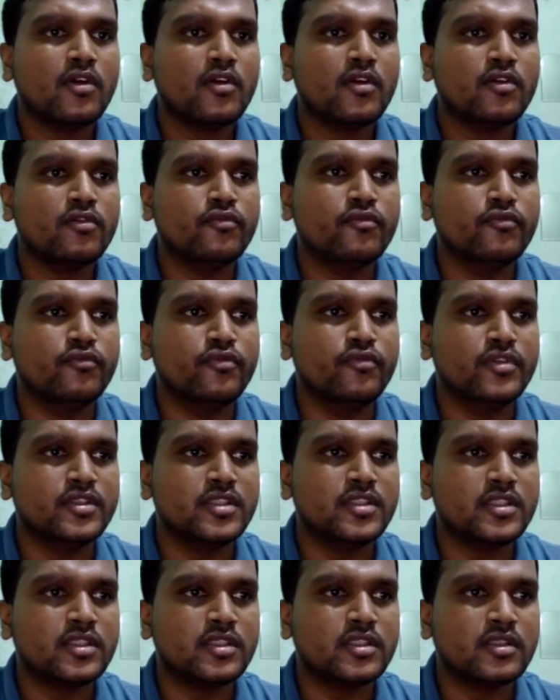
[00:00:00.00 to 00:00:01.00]

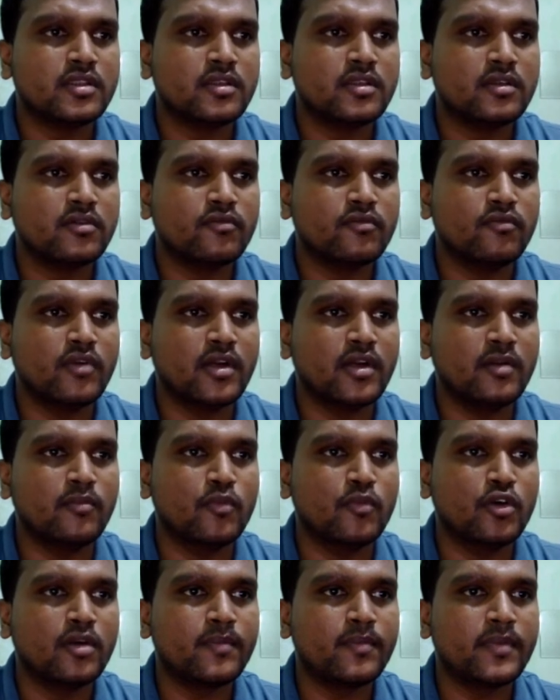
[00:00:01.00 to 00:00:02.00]
visit one
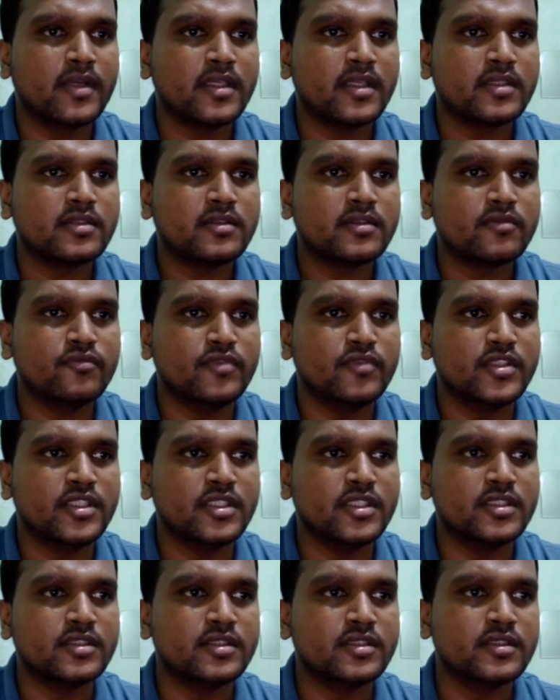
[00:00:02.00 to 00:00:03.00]
more page, which is